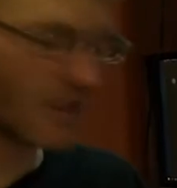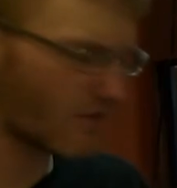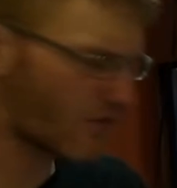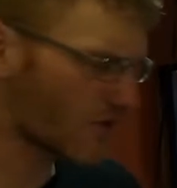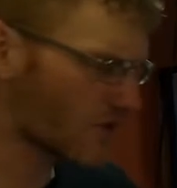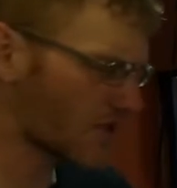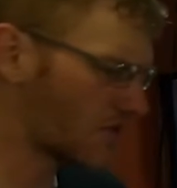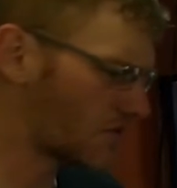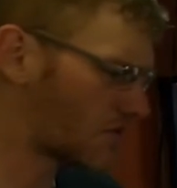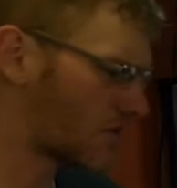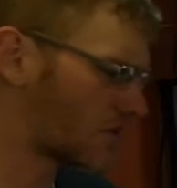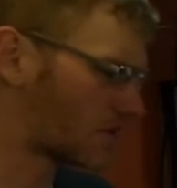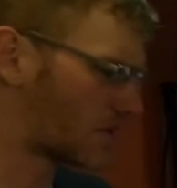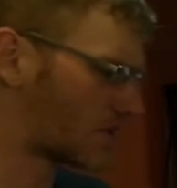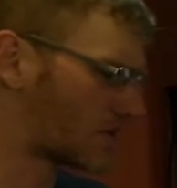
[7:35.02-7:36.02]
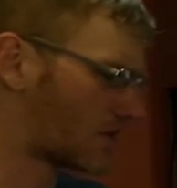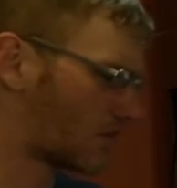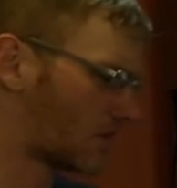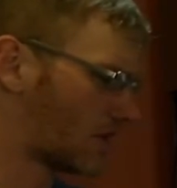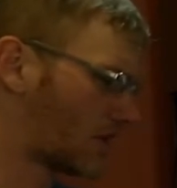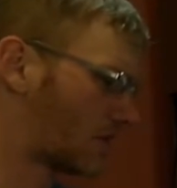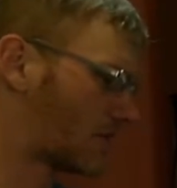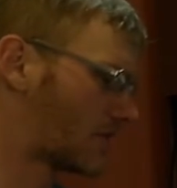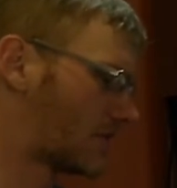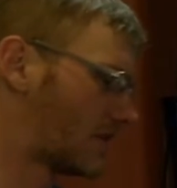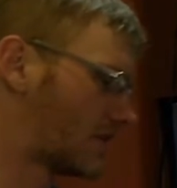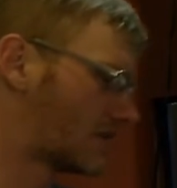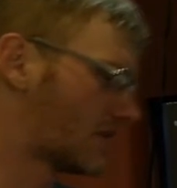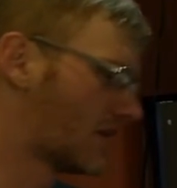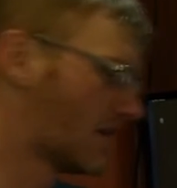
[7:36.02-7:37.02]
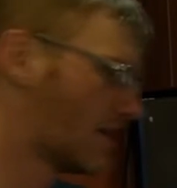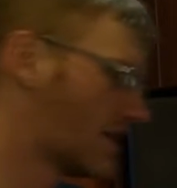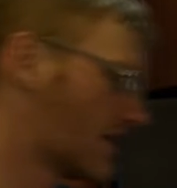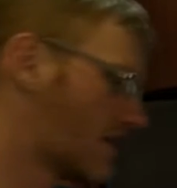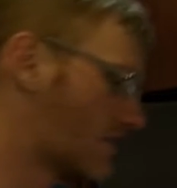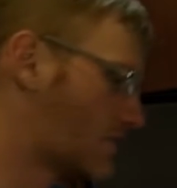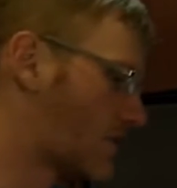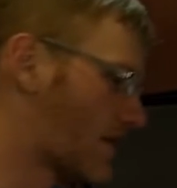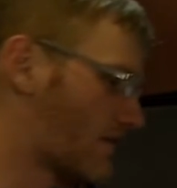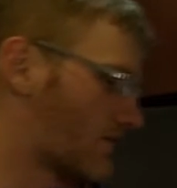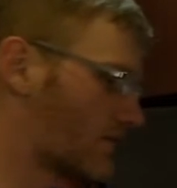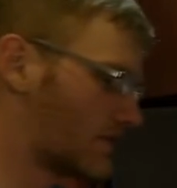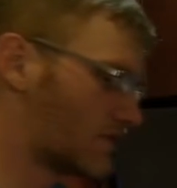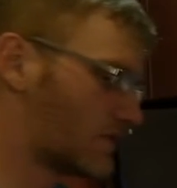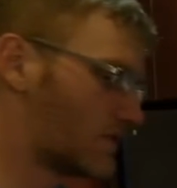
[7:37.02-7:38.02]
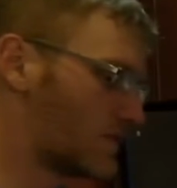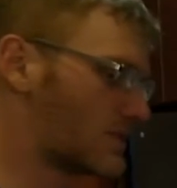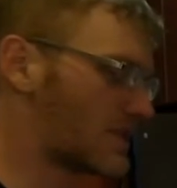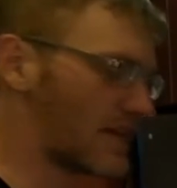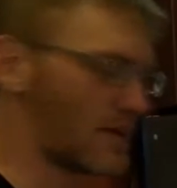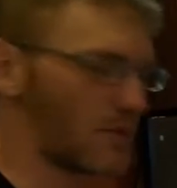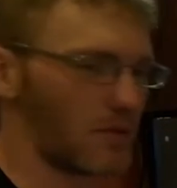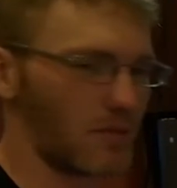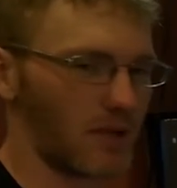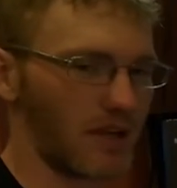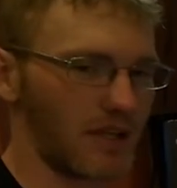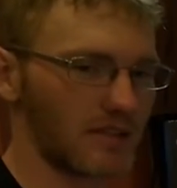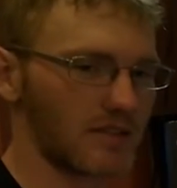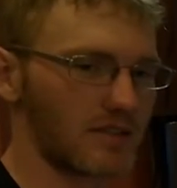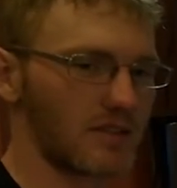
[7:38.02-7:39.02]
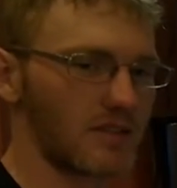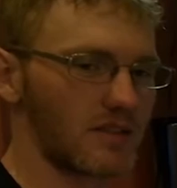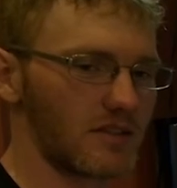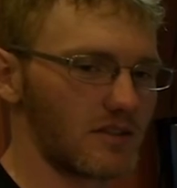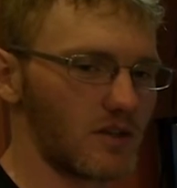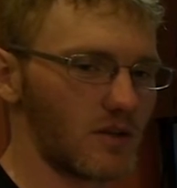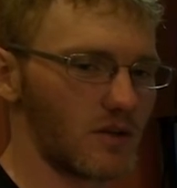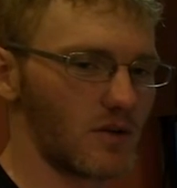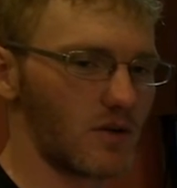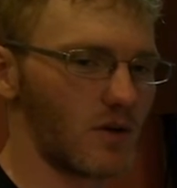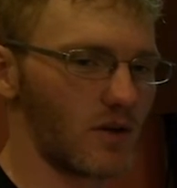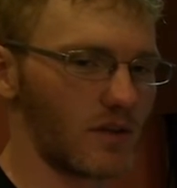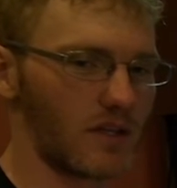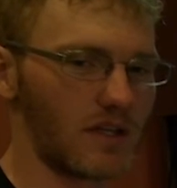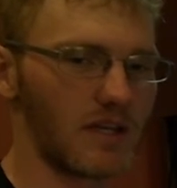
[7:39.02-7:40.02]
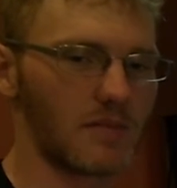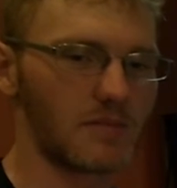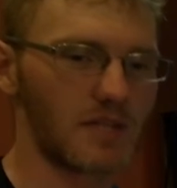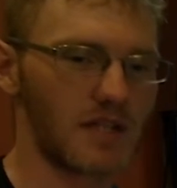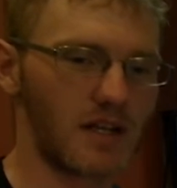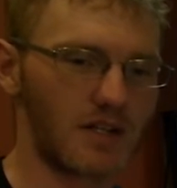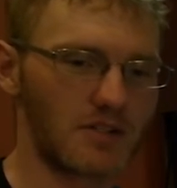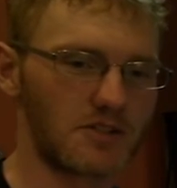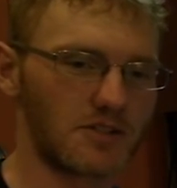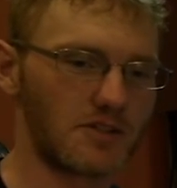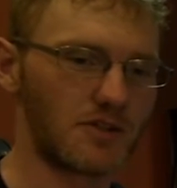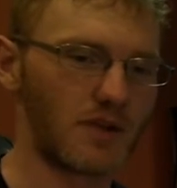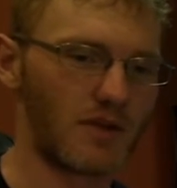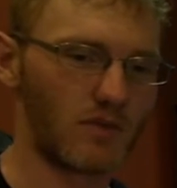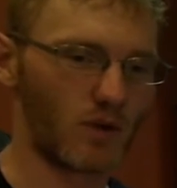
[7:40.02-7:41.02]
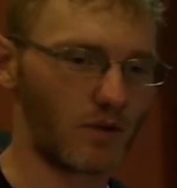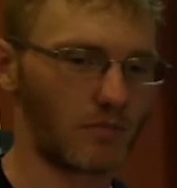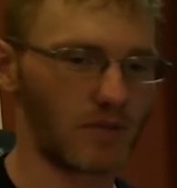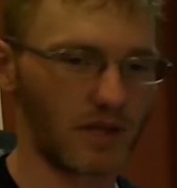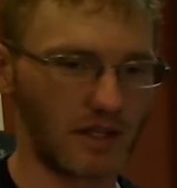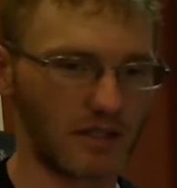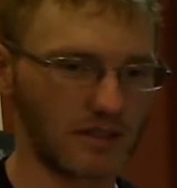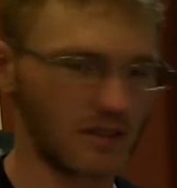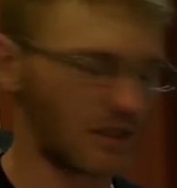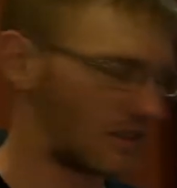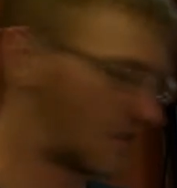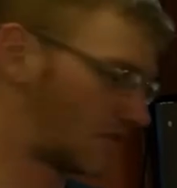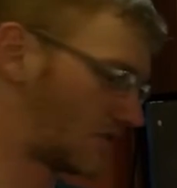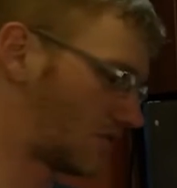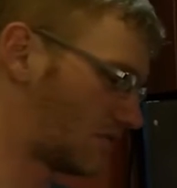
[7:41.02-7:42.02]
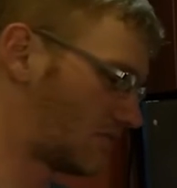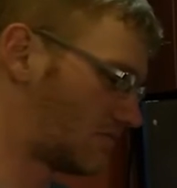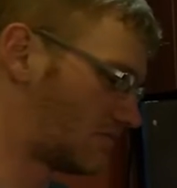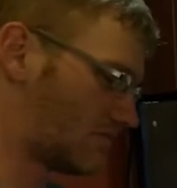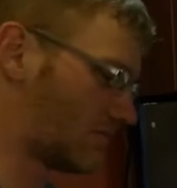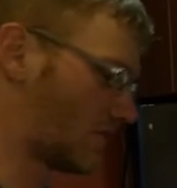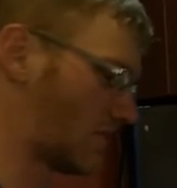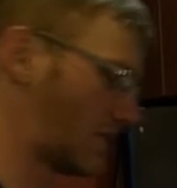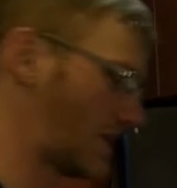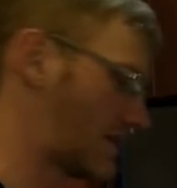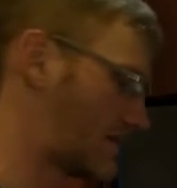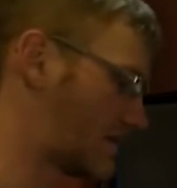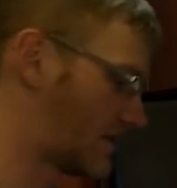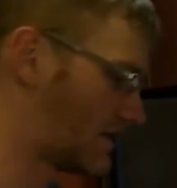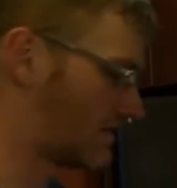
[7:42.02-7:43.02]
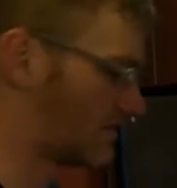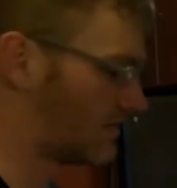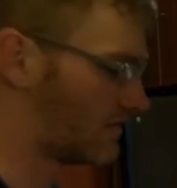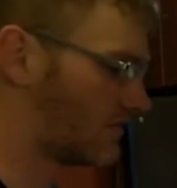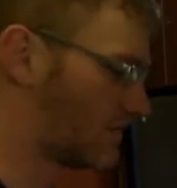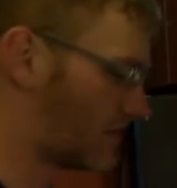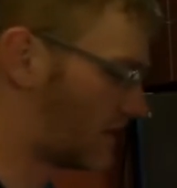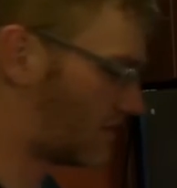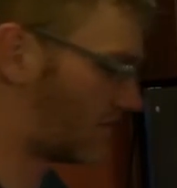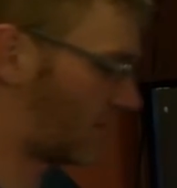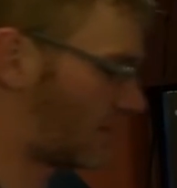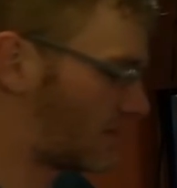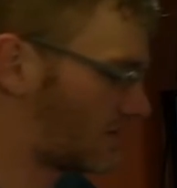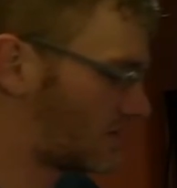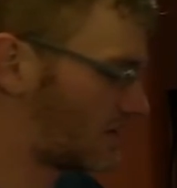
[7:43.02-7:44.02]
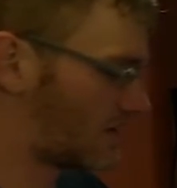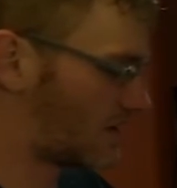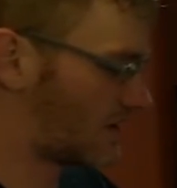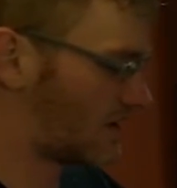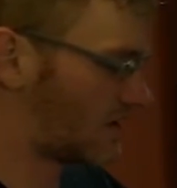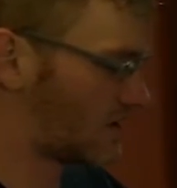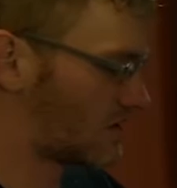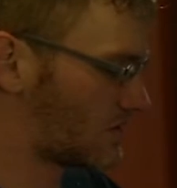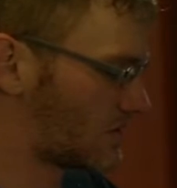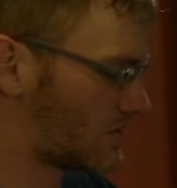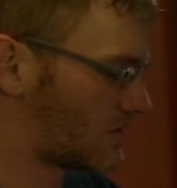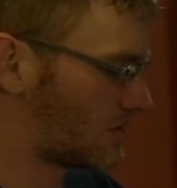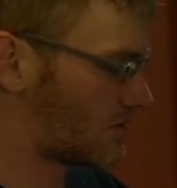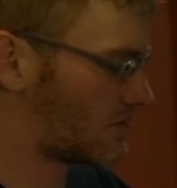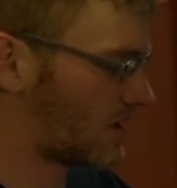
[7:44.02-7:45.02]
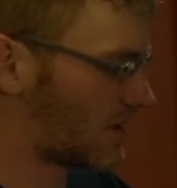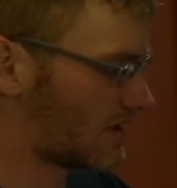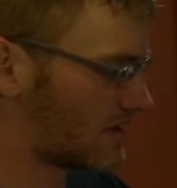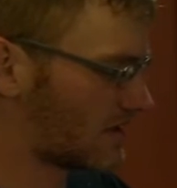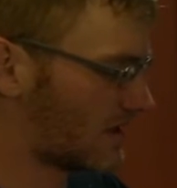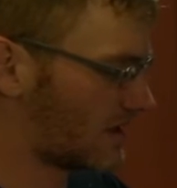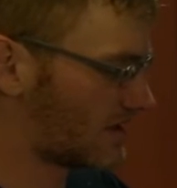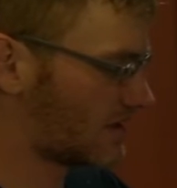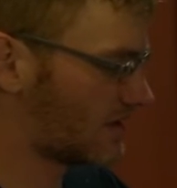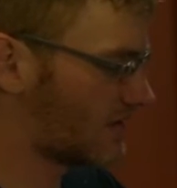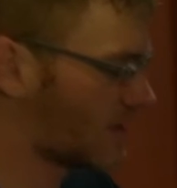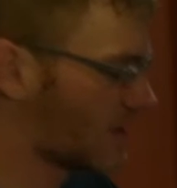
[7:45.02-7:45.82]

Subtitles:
First thing you'll notice when you start playing with it is you have two separate banks. So on the M-Touch, you have one bank because you only had 10 faders, and then this was your bank select.